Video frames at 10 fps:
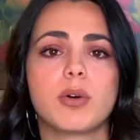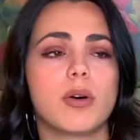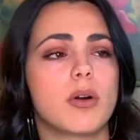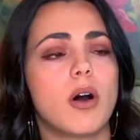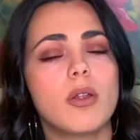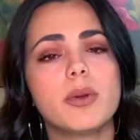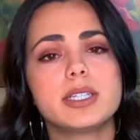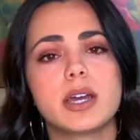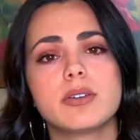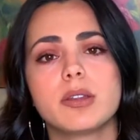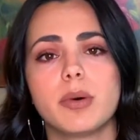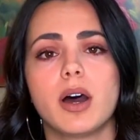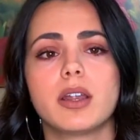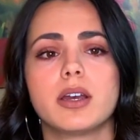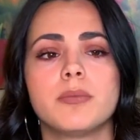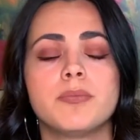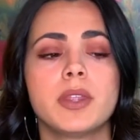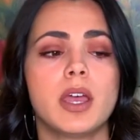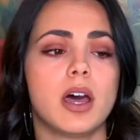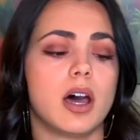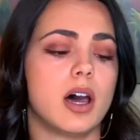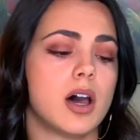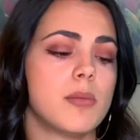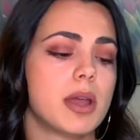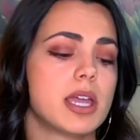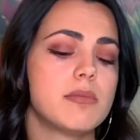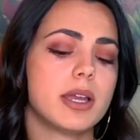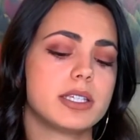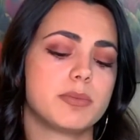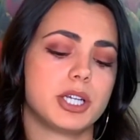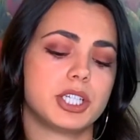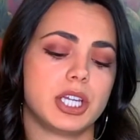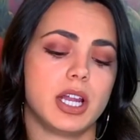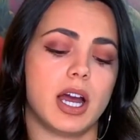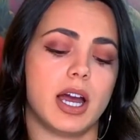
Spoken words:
going all the way down to the bottom. In my spreadsheet